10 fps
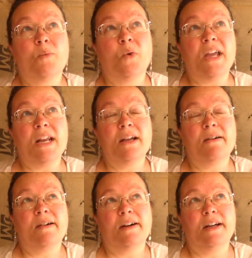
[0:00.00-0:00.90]
waiting
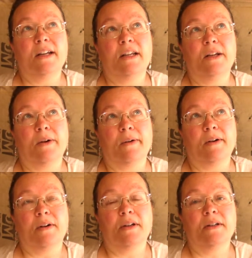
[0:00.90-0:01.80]
on
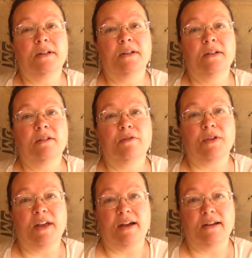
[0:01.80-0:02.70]
yarn for
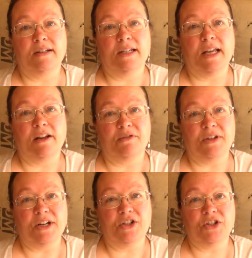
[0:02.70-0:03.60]
that to get it
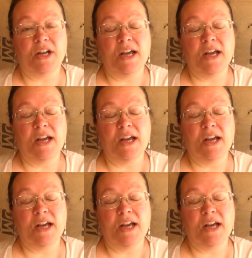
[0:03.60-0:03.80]
finished.